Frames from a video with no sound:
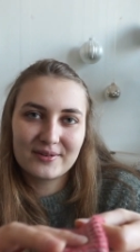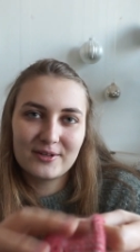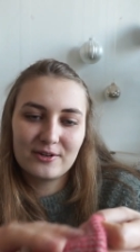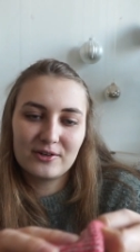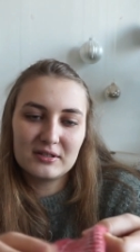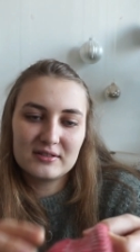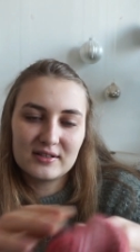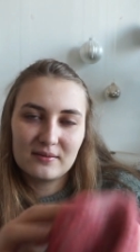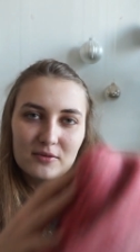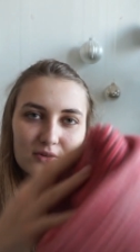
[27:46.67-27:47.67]

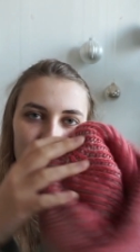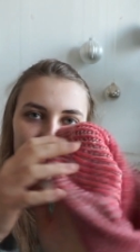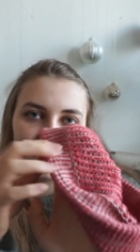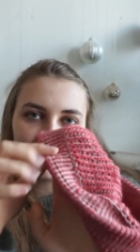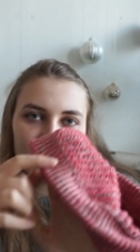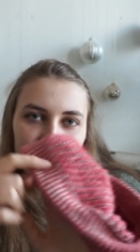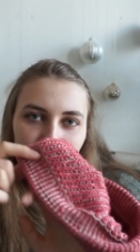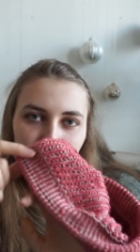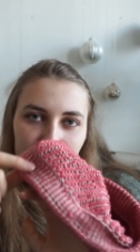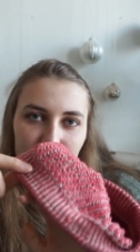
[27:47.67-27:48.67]
you knit the
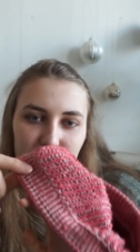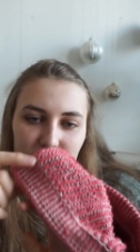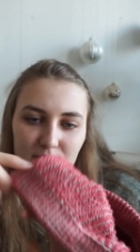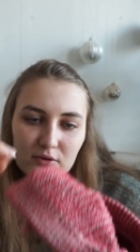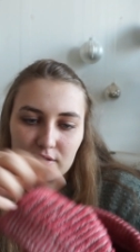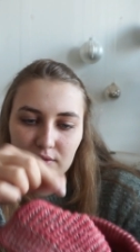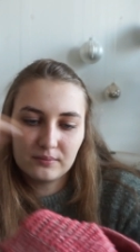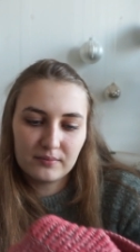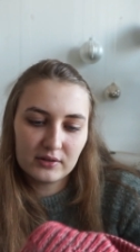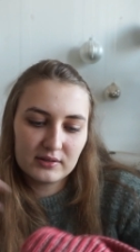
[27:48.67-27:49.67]
colorwork a bit more,
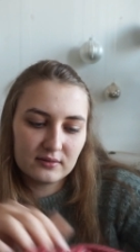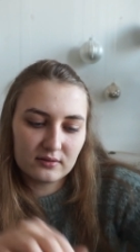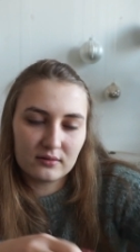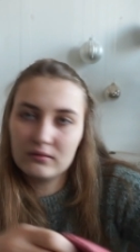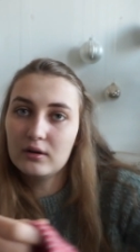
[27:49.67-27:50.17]
about a